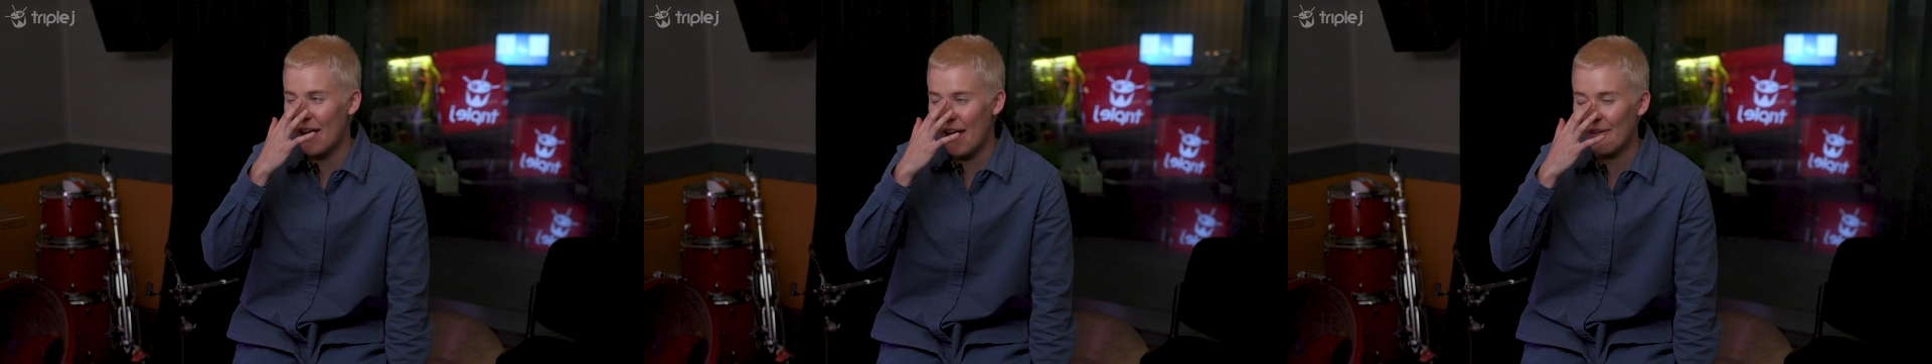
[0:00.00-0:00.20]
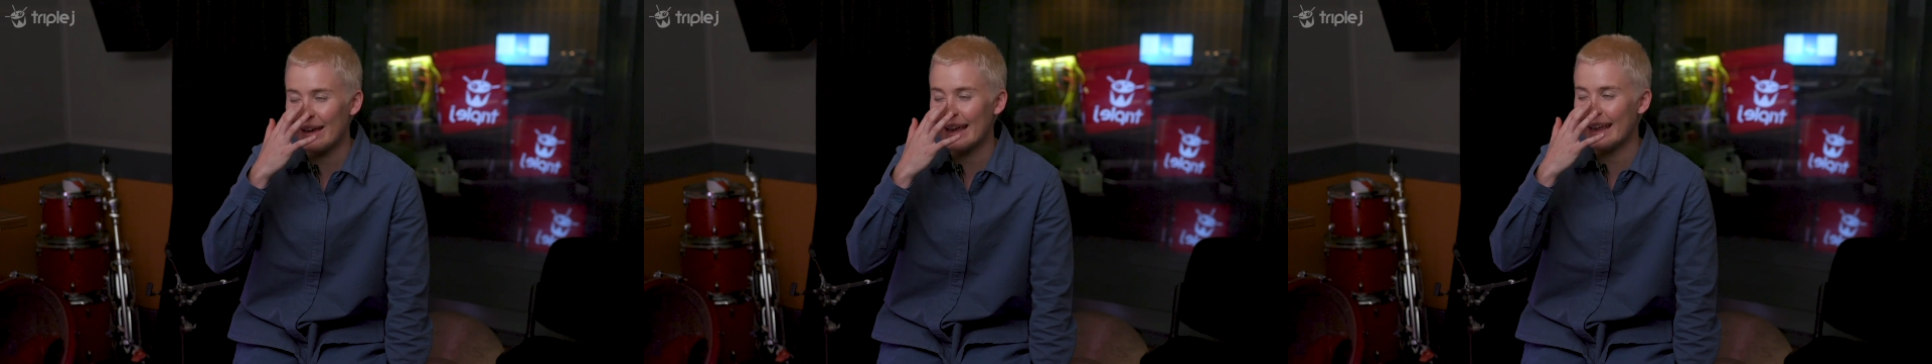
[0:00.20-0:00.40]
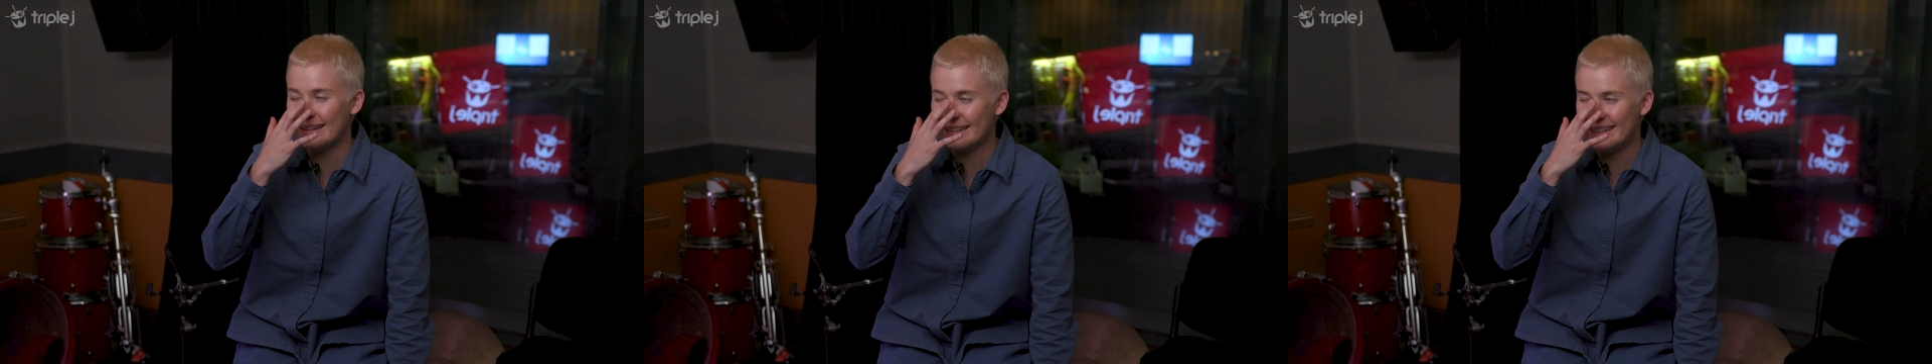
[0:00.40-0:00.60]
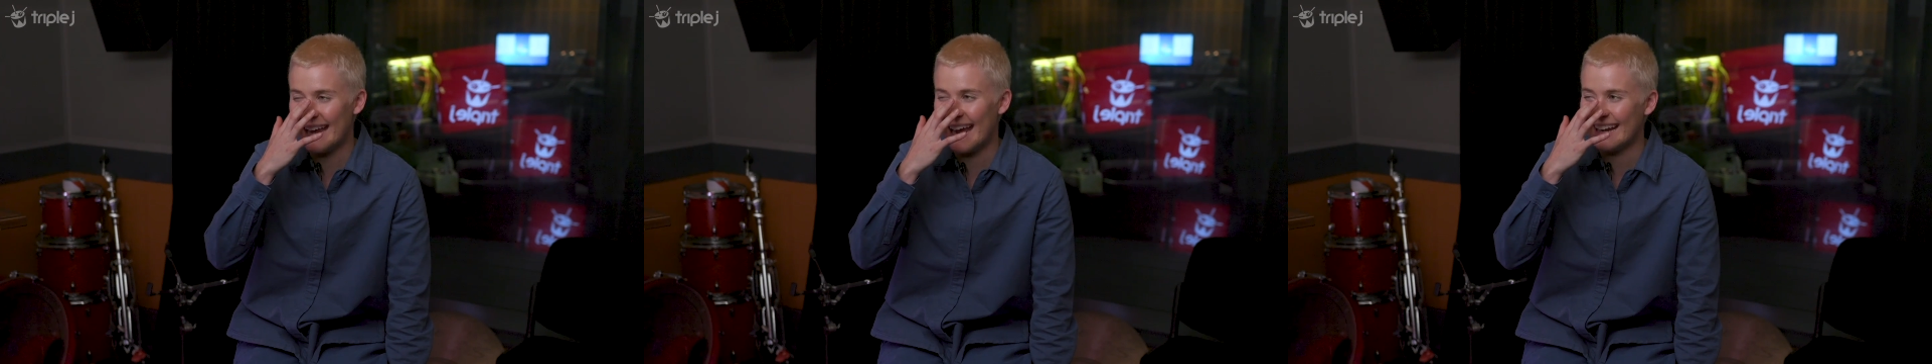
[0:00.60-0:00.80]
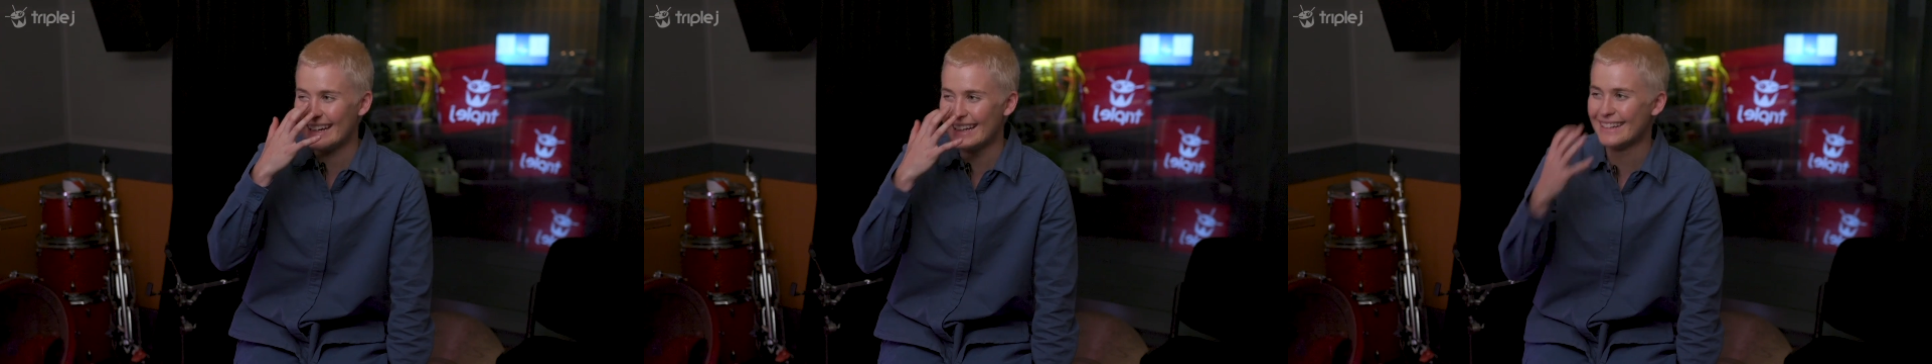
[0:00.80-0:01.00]
very
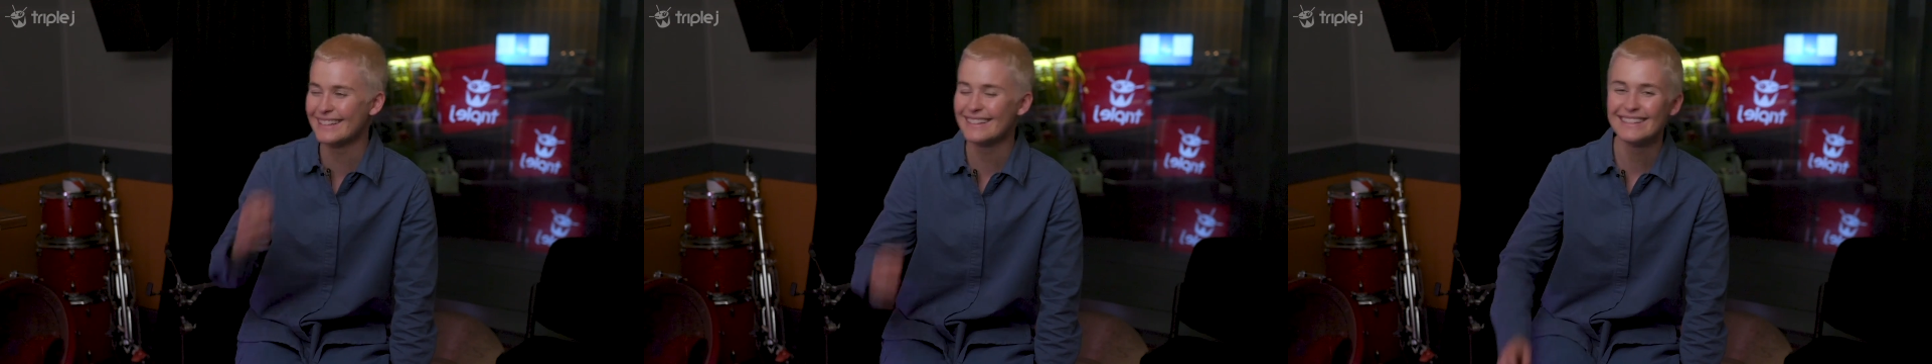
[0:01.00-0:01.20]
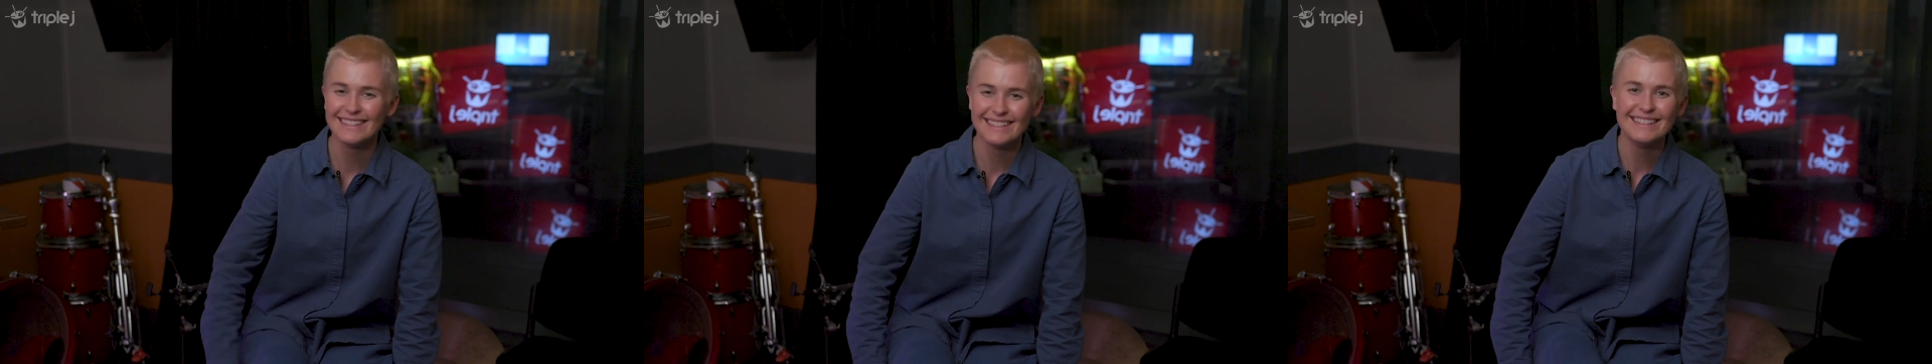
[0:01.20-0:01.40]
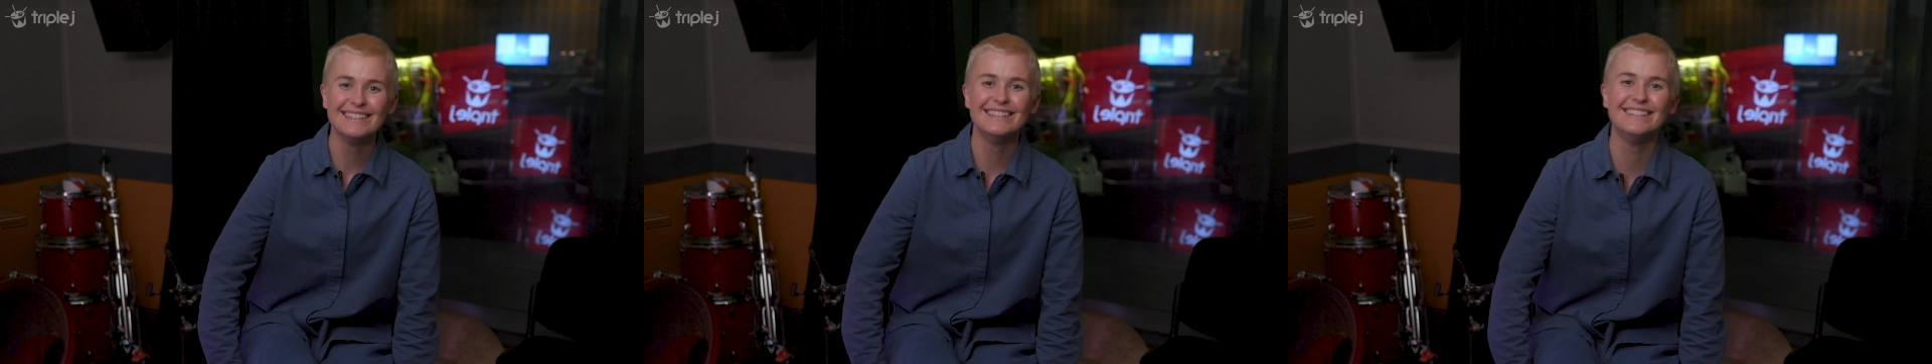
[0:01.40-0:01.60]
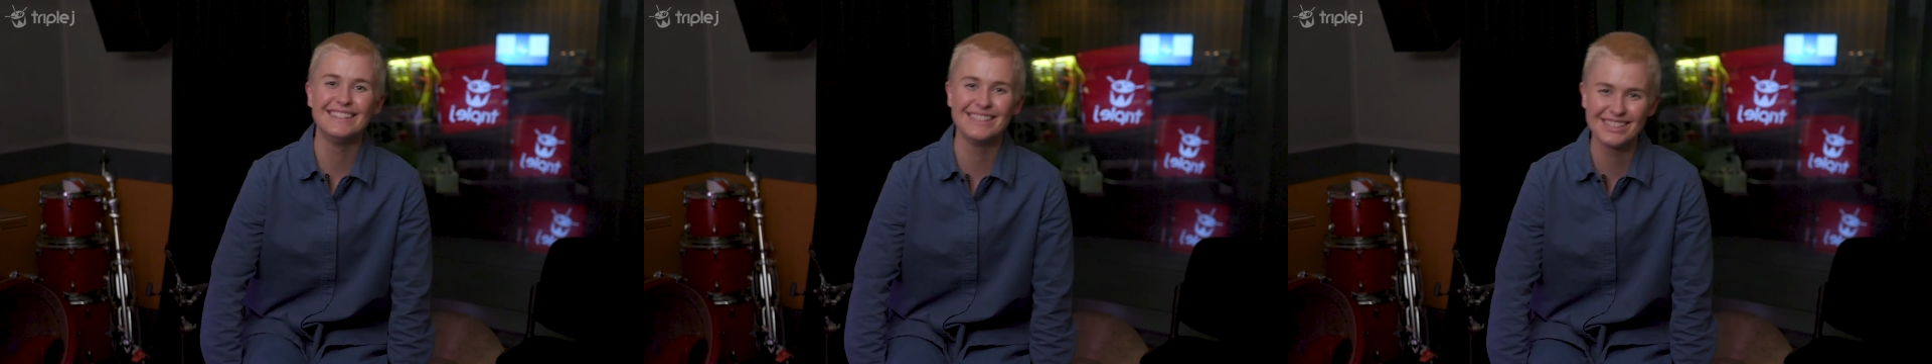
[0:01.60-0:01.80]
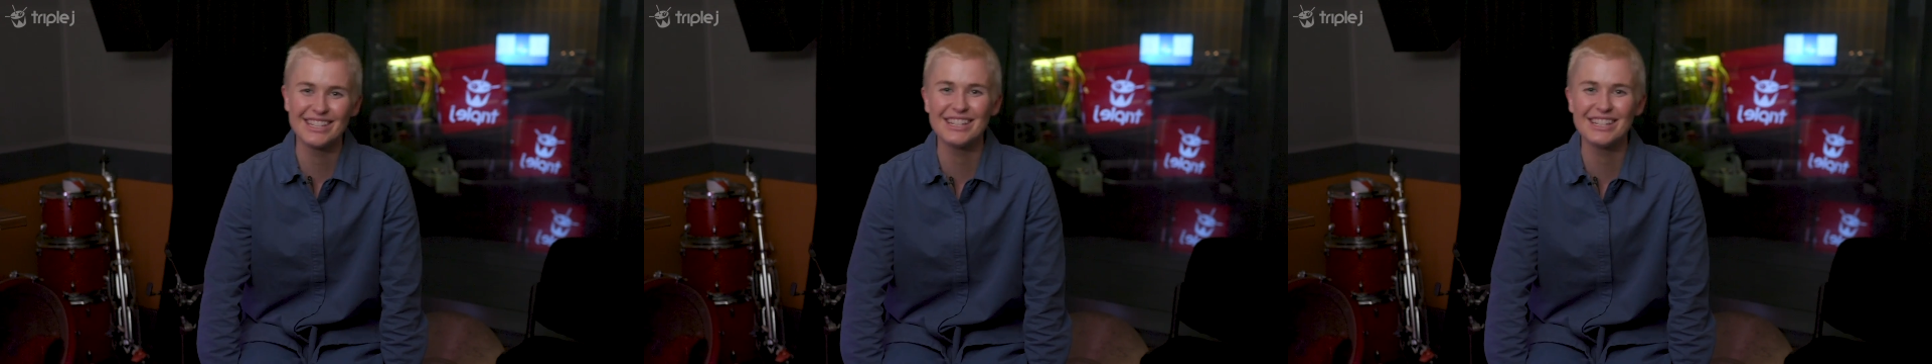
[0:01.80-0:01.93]
entertaining to